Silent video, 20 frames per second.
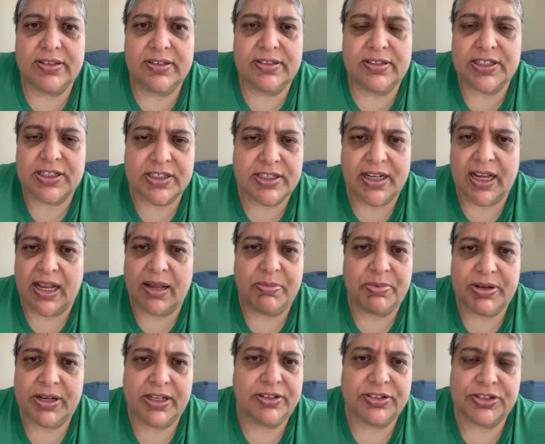this is
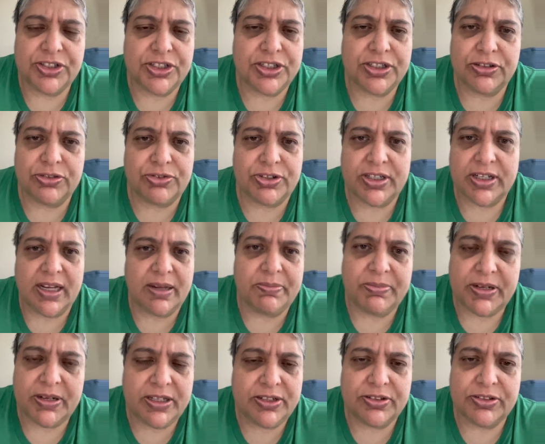happening to children,
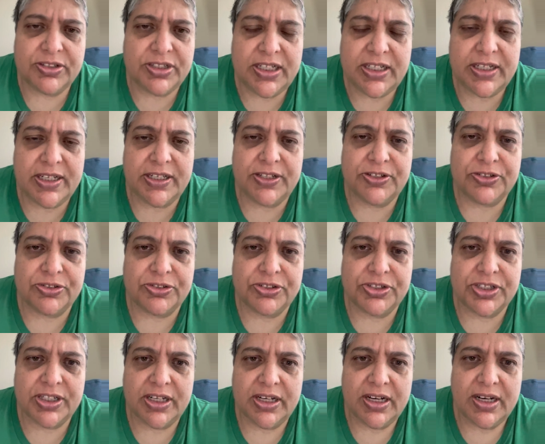happening to
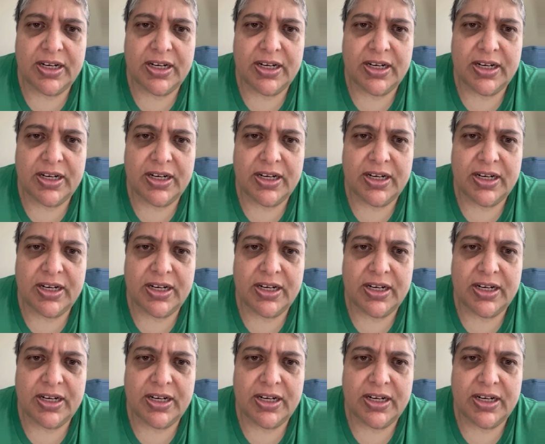teenagers,